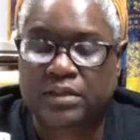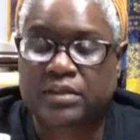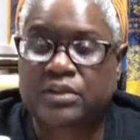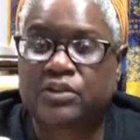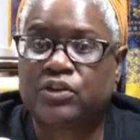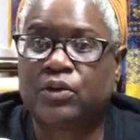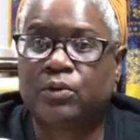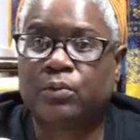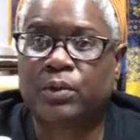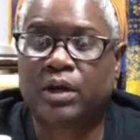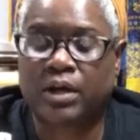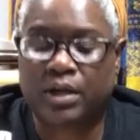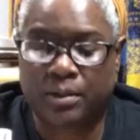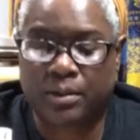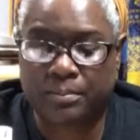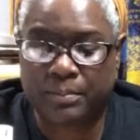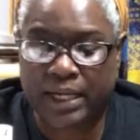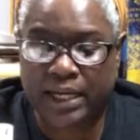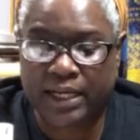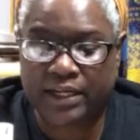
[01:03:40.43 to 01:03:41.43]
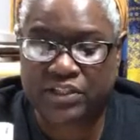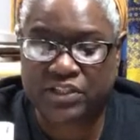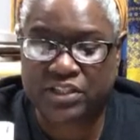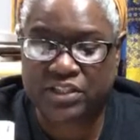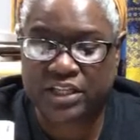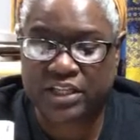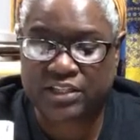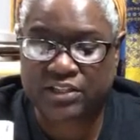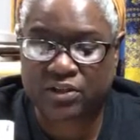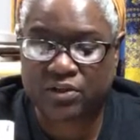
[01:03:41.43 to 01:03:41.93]
you're welcome, Maddie. She
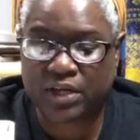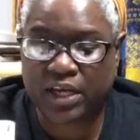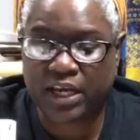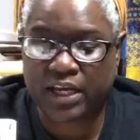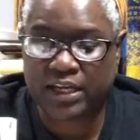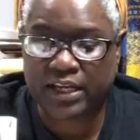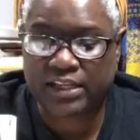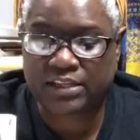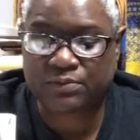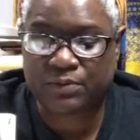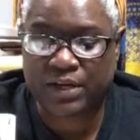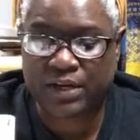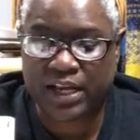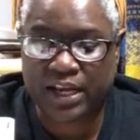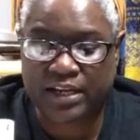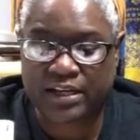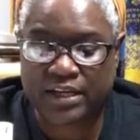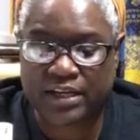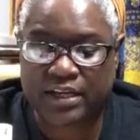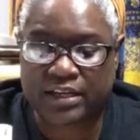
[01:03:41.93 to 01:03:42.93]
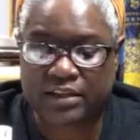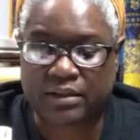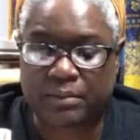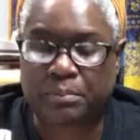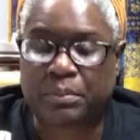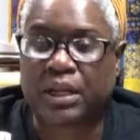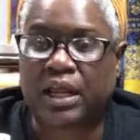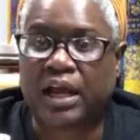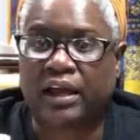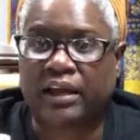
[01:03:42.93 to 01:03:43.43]
says, okay, that's what I need, the
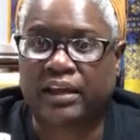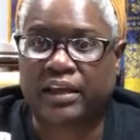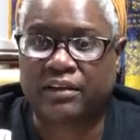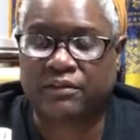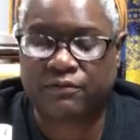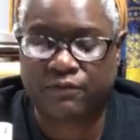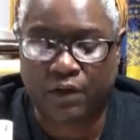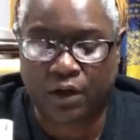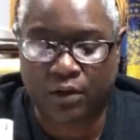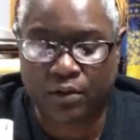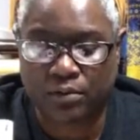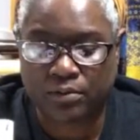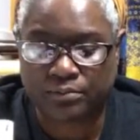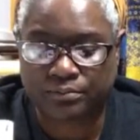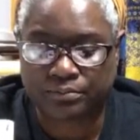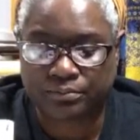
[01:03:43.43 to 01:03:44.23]
block info.